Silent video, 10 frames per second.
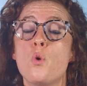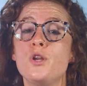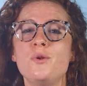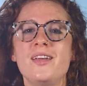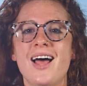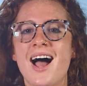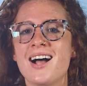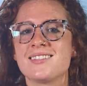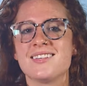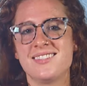When you need to
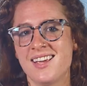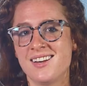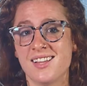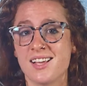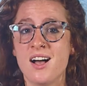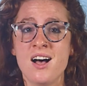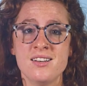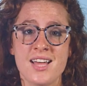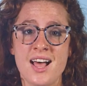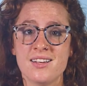access data like
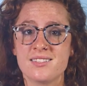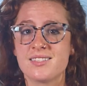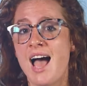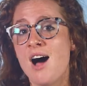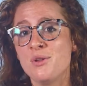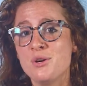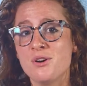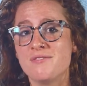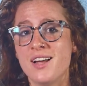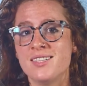contacts,
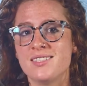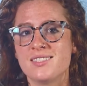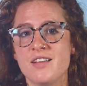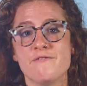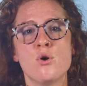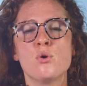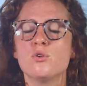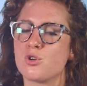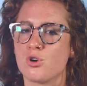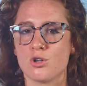calendar events, and
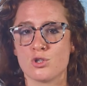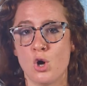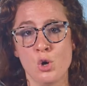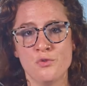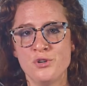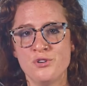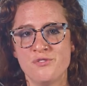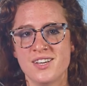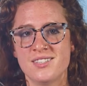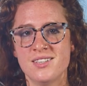photos across all of your
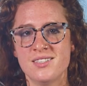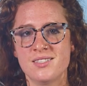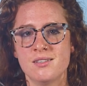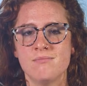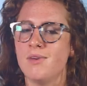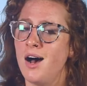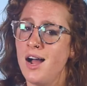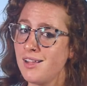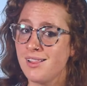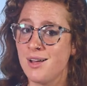devices,
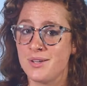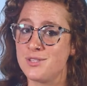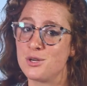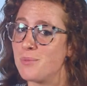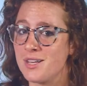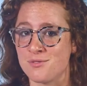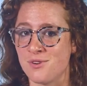iCloud is your best